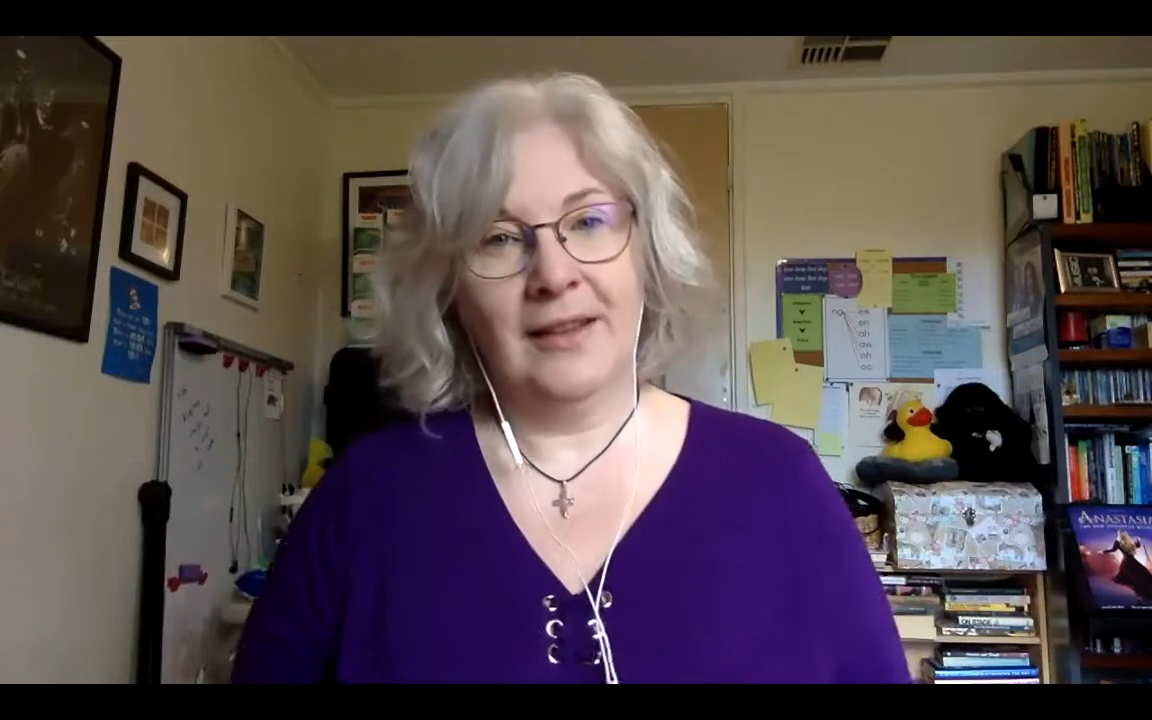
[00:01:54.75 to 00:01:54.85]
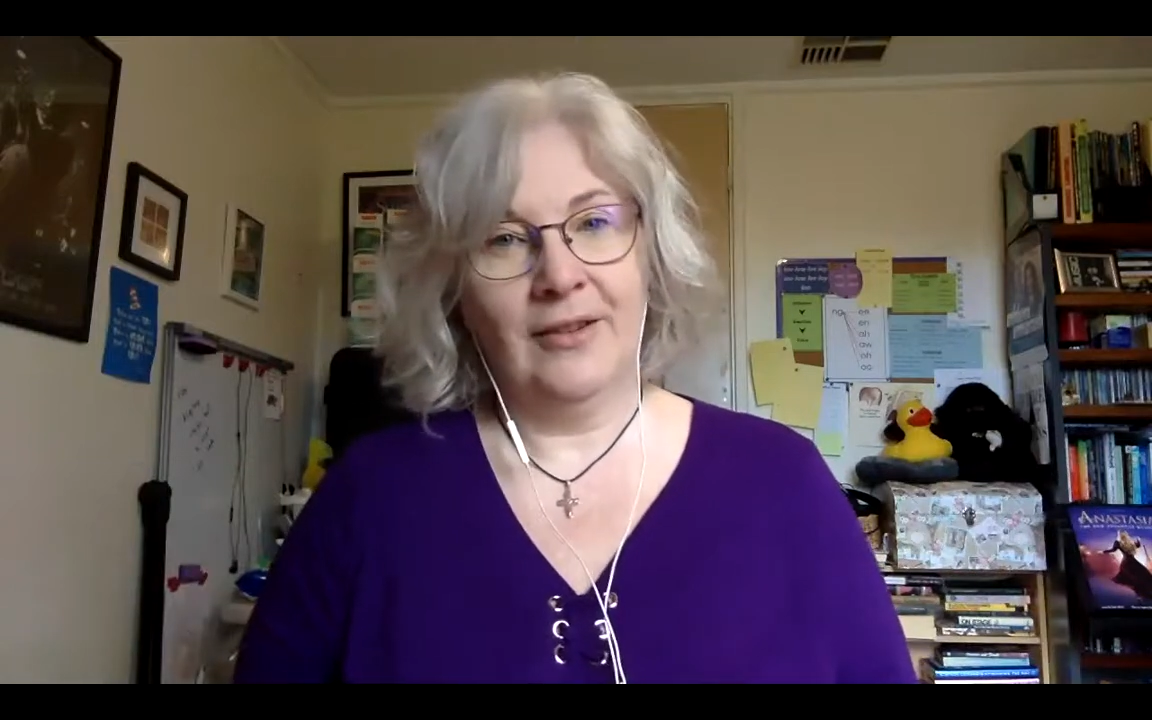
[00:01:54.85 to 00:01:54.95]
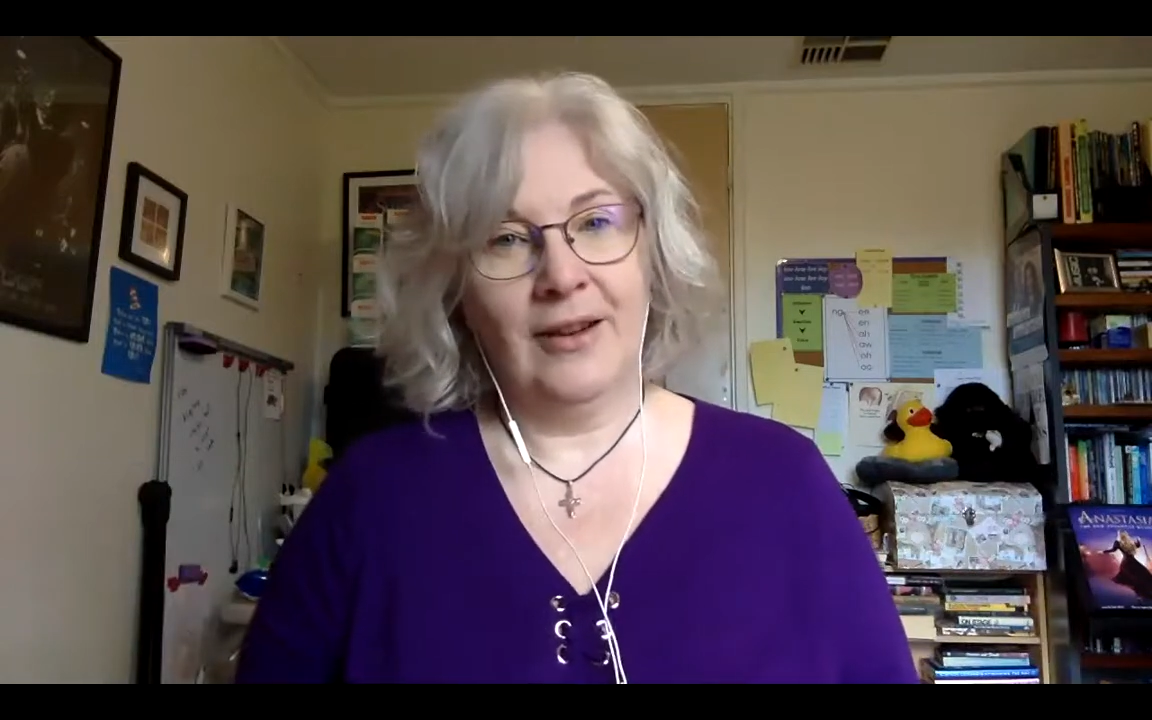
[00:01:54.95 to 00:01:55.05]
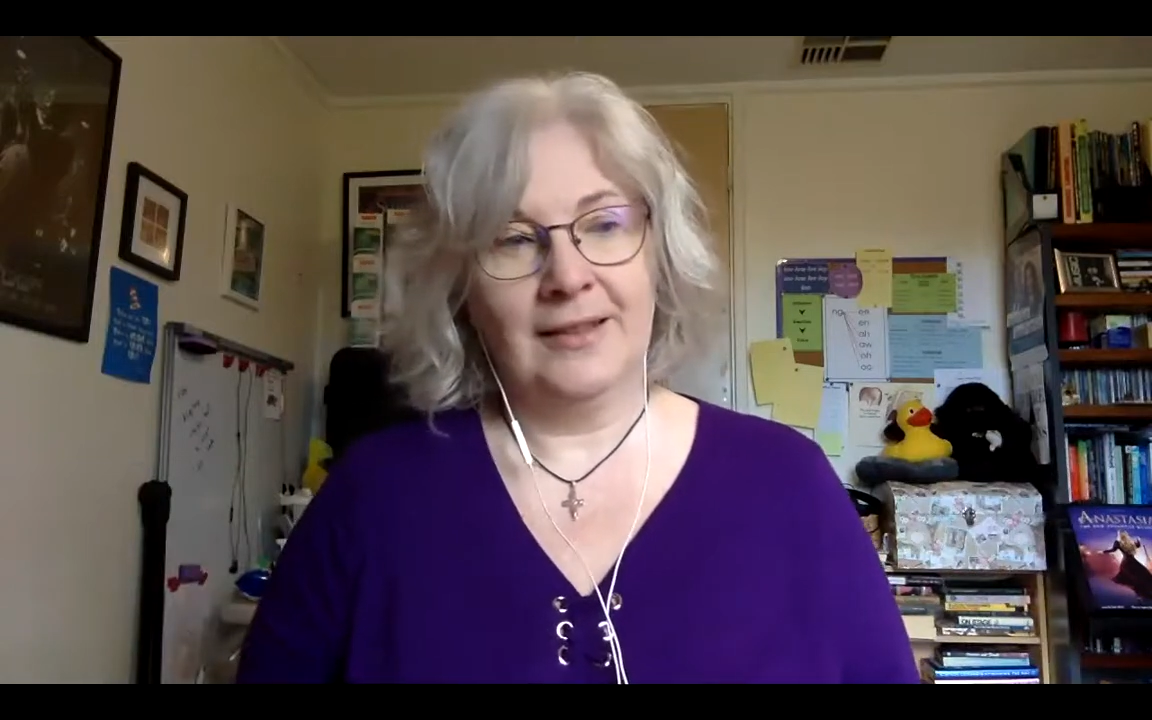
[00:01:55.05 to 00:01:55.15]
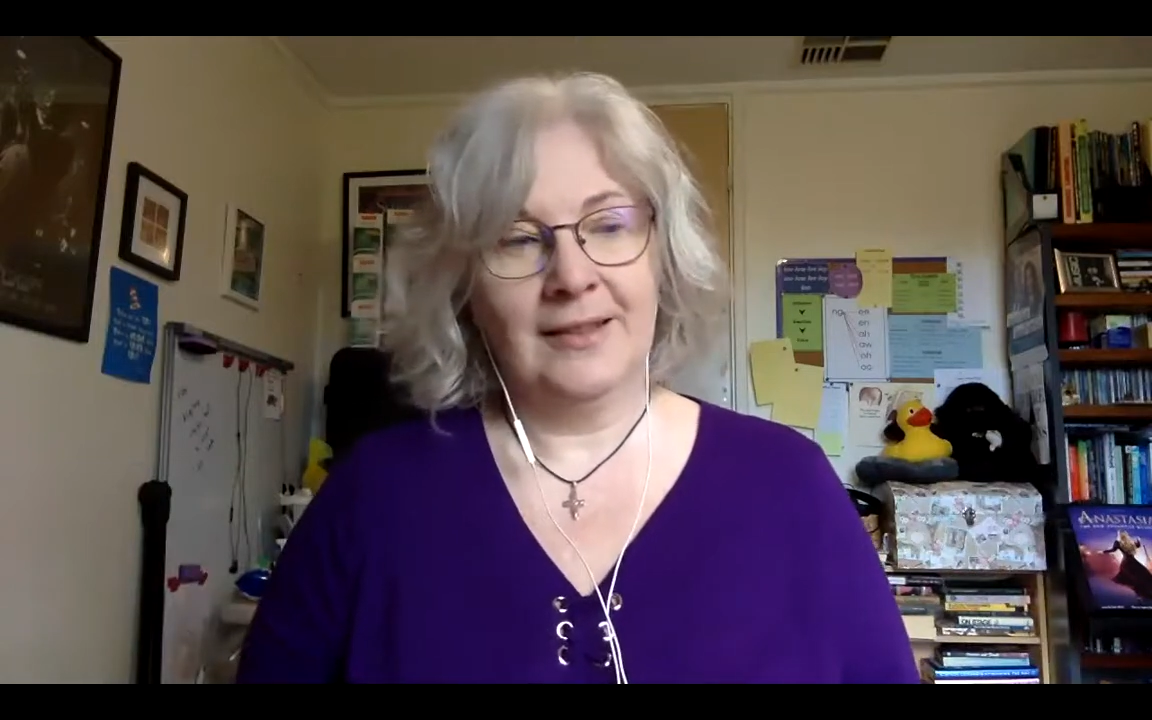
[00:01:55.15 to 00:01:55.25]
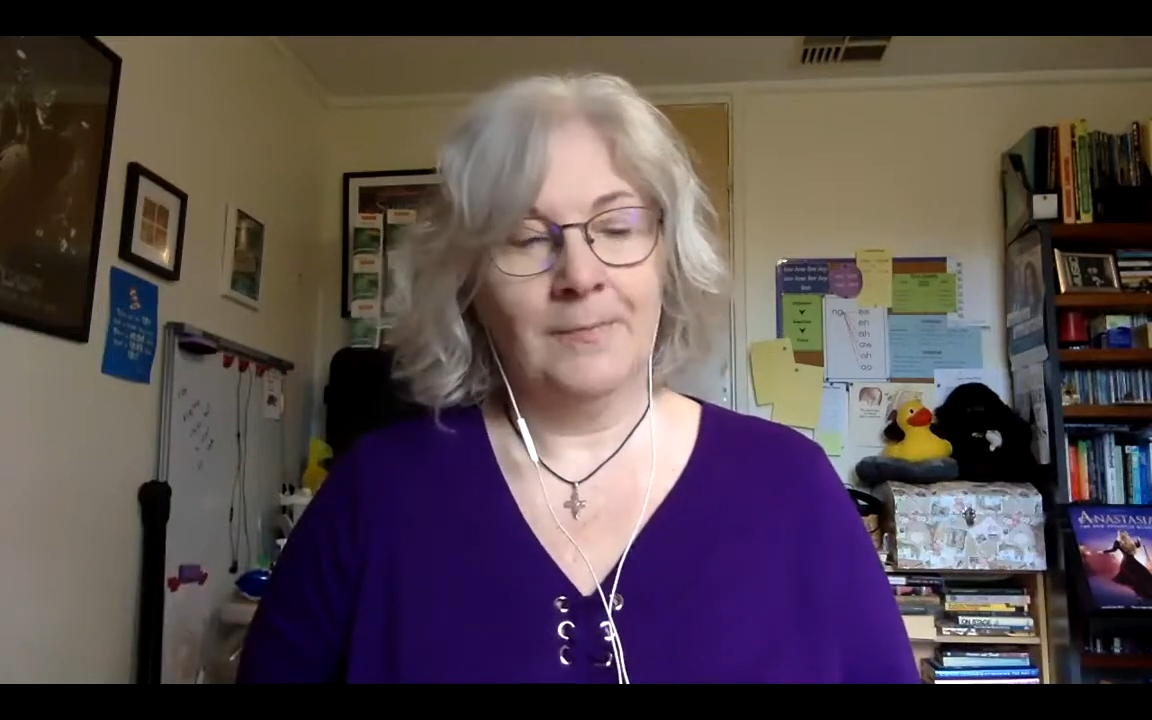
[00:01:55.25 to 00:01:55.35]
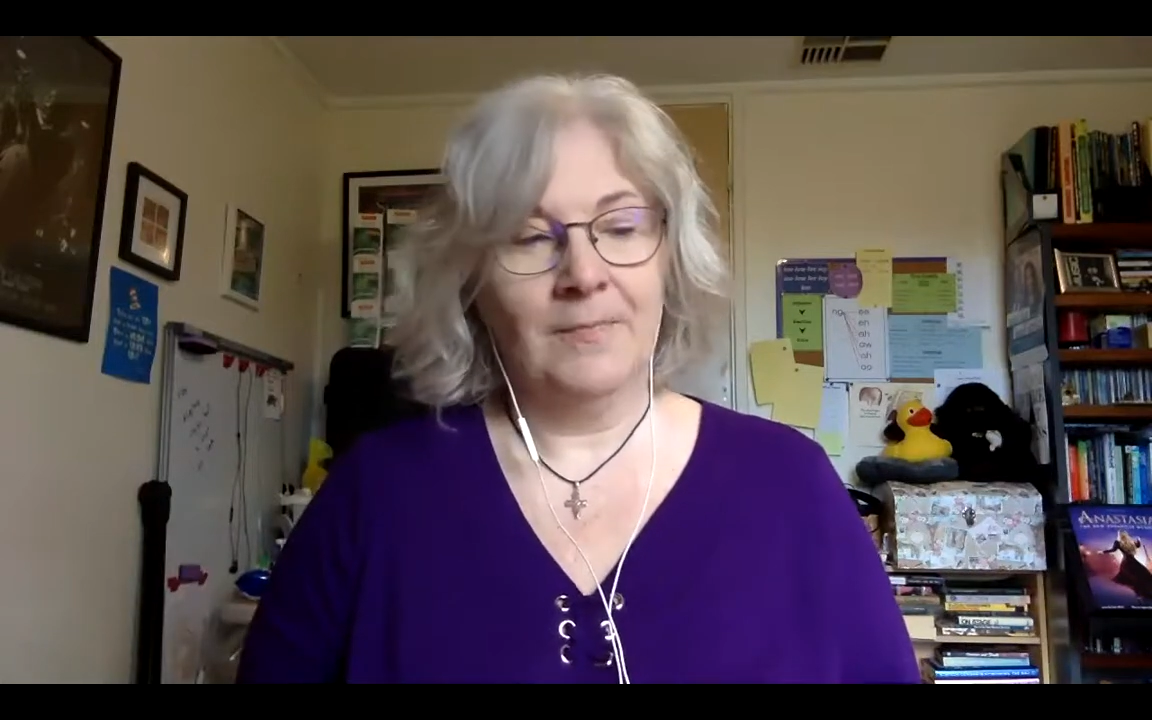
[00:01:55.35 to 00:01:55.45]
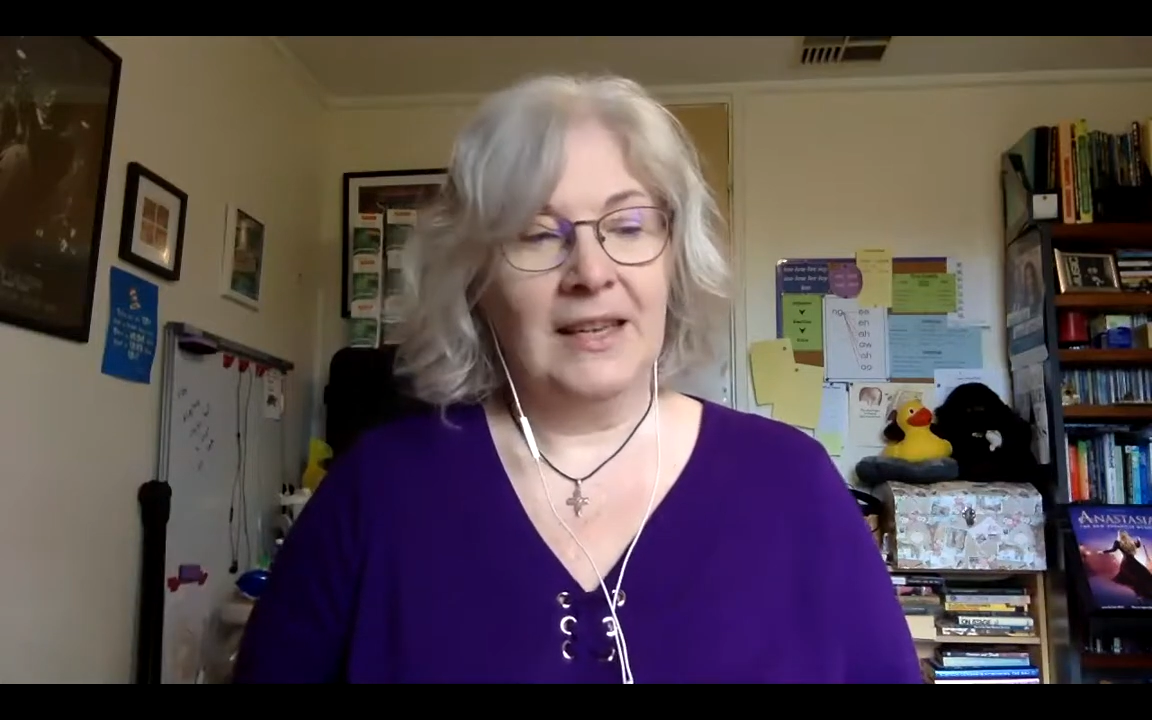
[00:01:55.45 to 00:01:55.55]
their end.